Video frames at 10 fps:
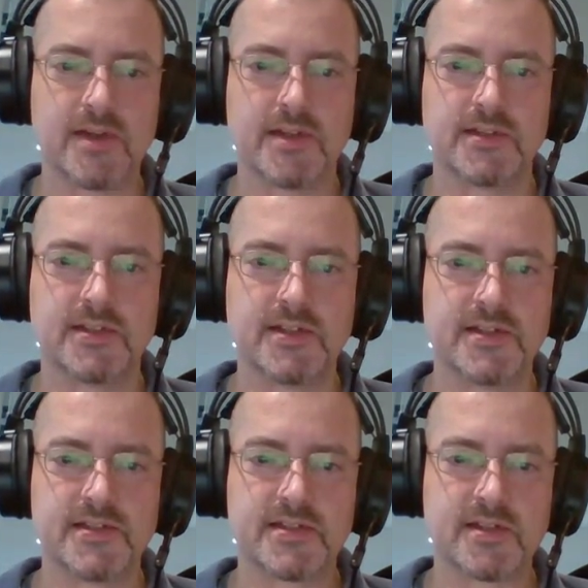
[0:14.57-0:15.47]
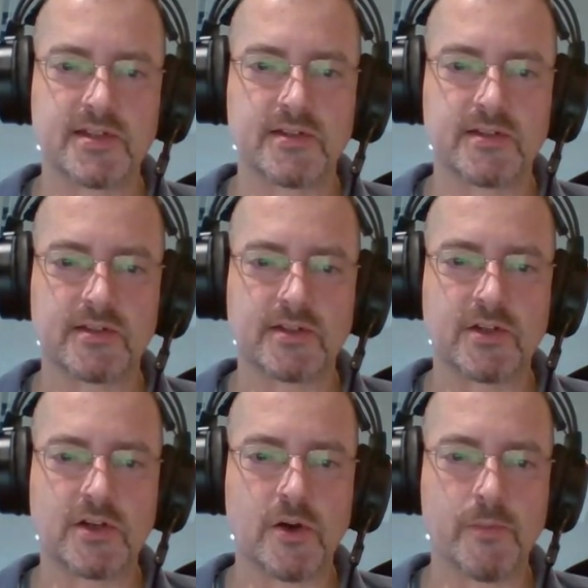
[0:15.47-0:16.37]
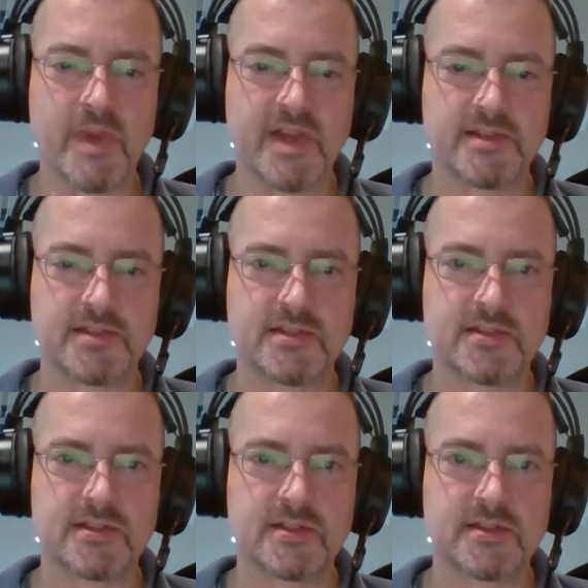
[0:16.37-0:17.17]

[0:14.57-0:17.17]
these commands.